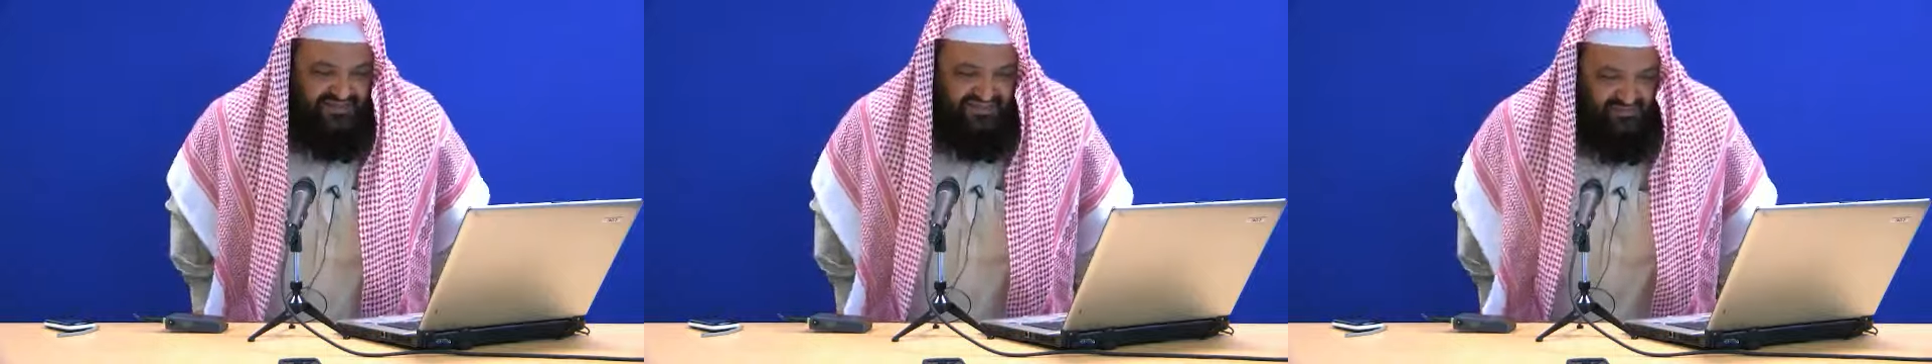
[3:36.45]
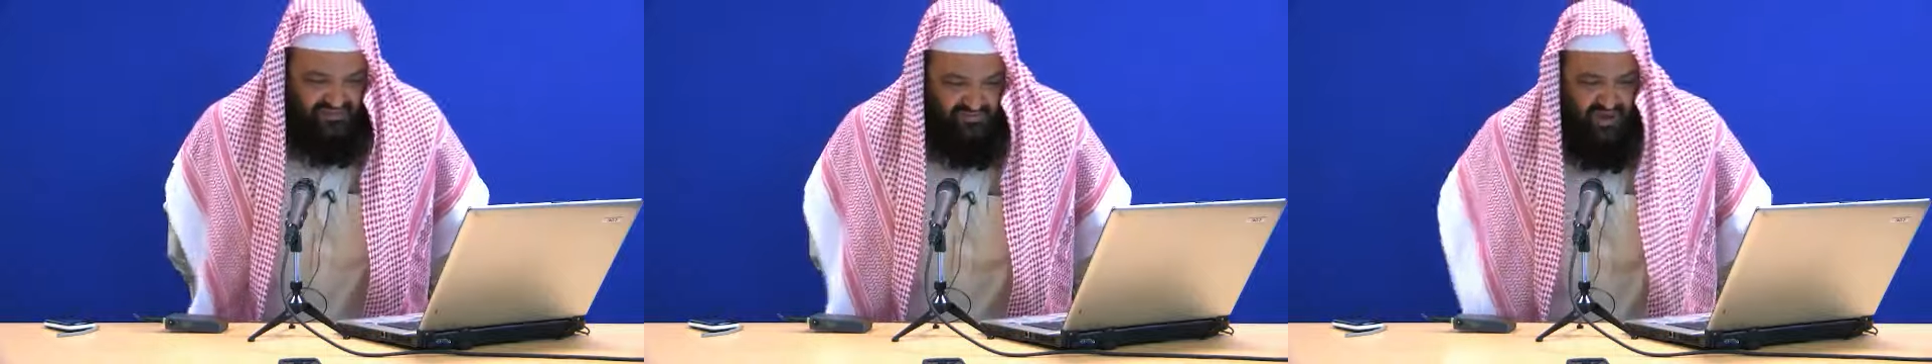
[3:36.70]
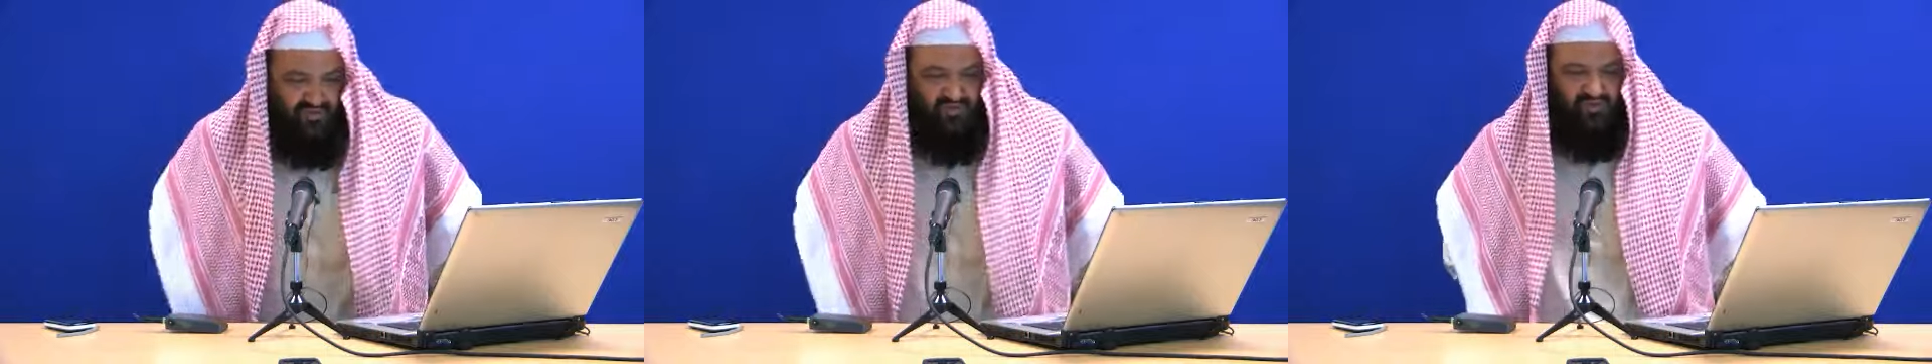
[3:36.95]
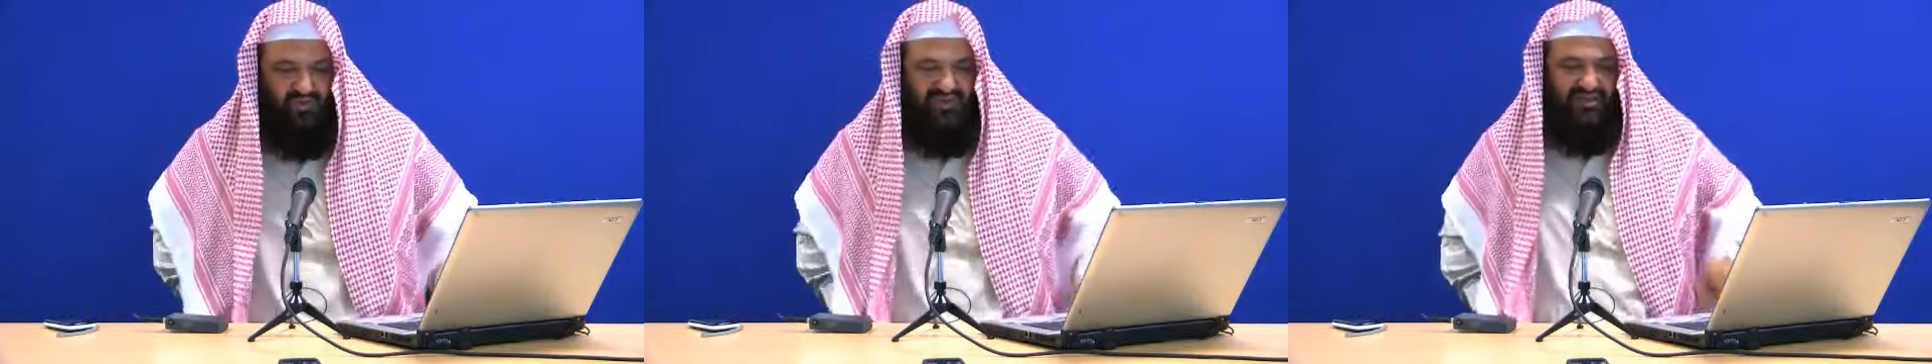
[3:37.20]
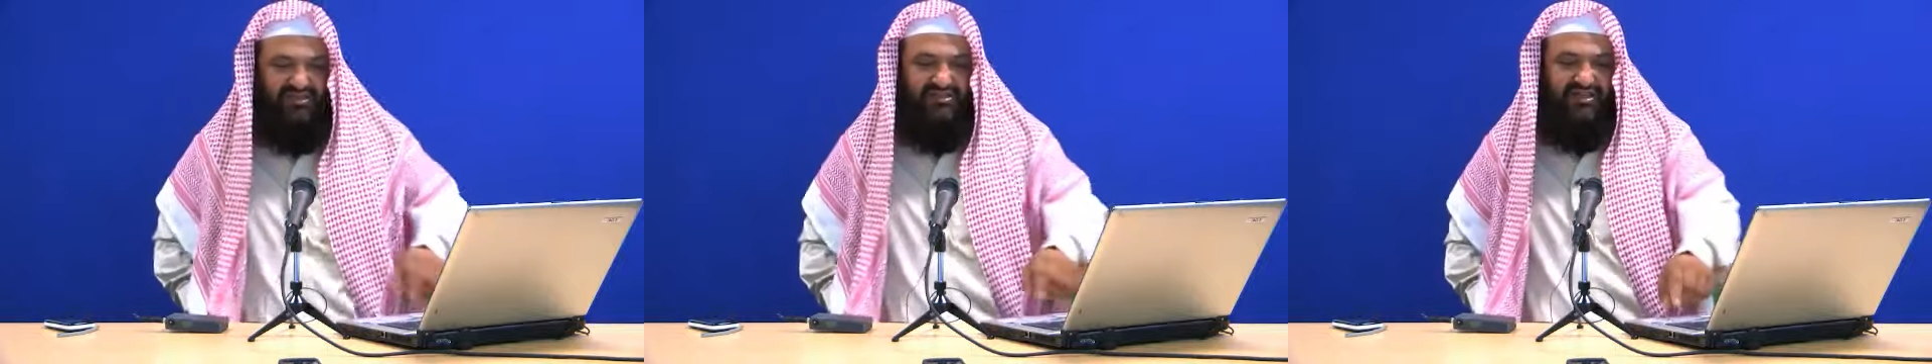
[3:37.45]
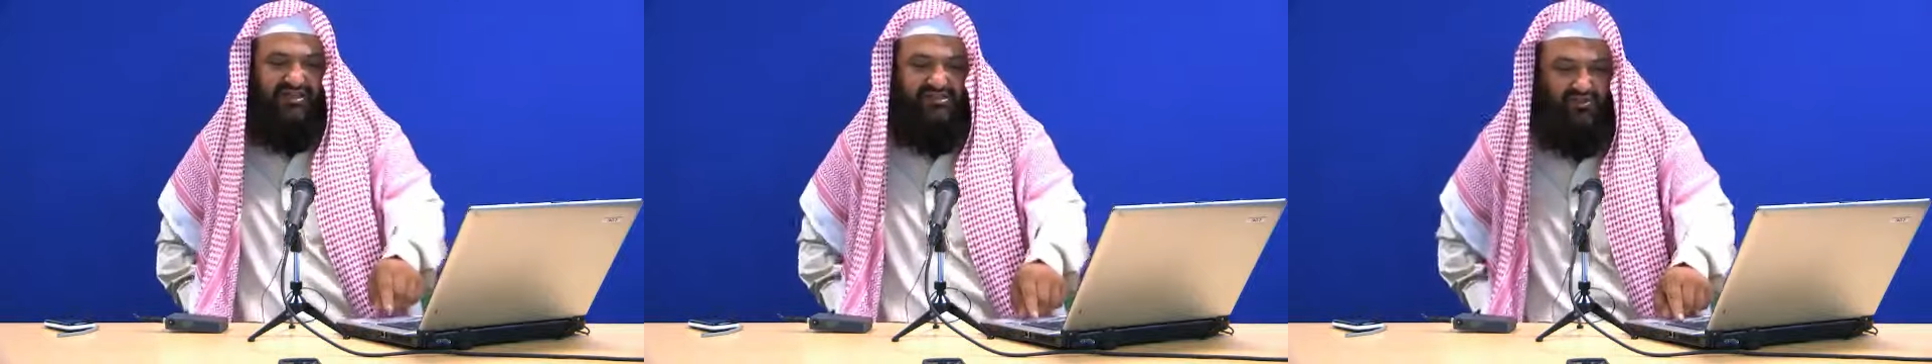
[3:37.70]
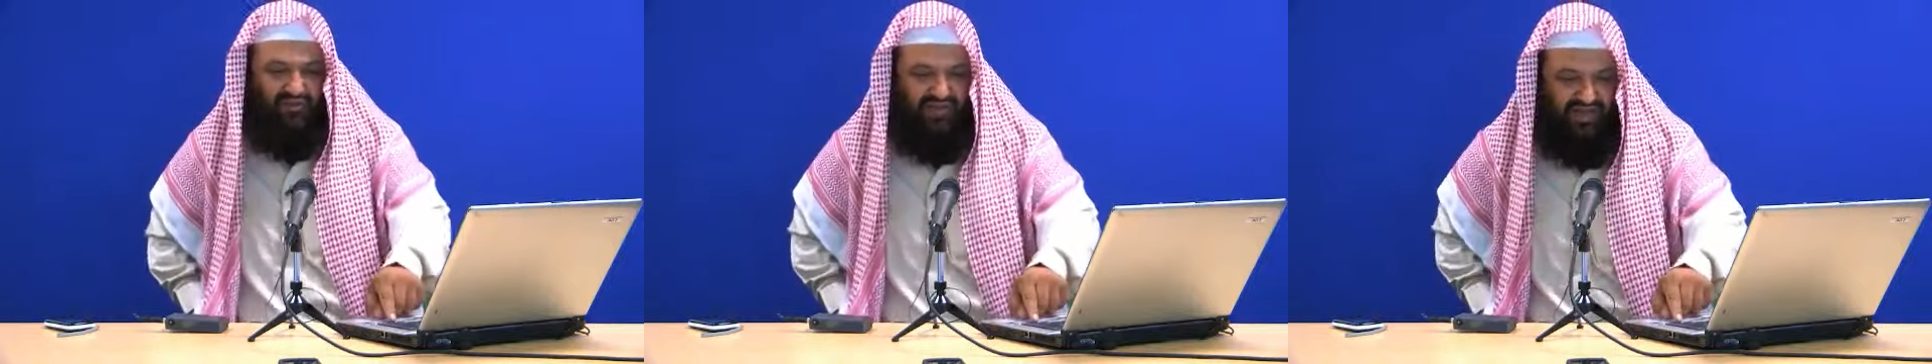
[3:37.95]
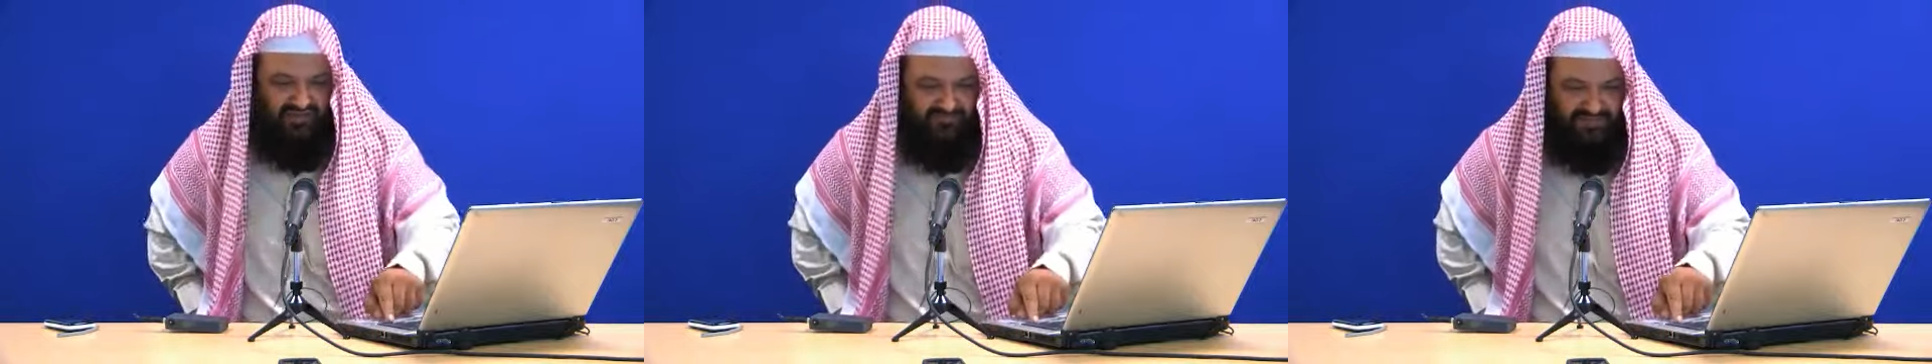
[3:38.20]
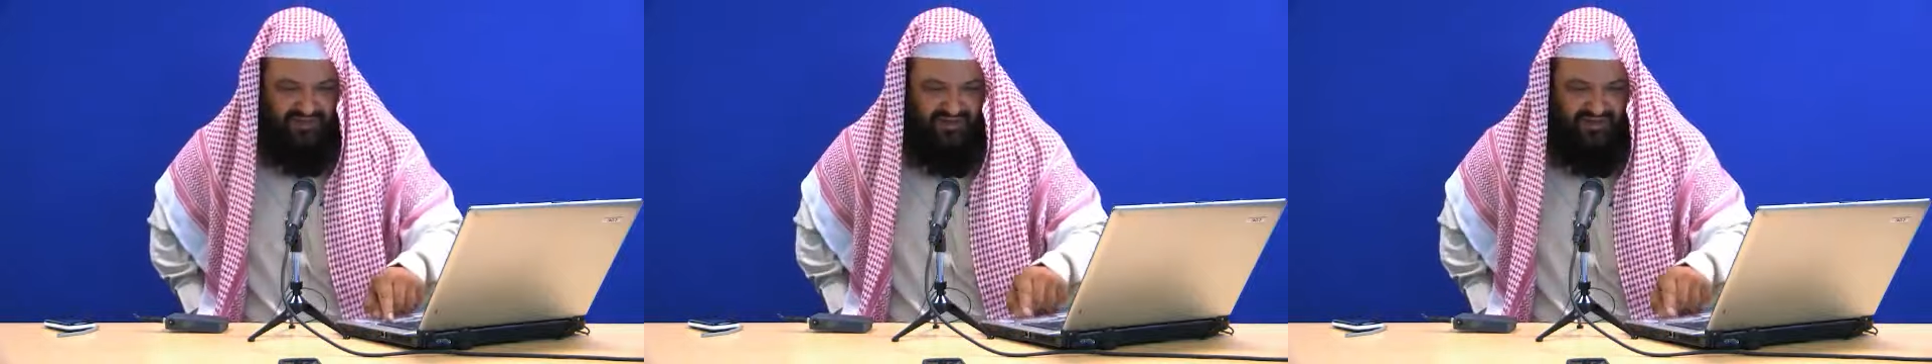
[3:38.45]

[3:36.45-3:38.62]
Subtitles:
that he was known with it in this dunya.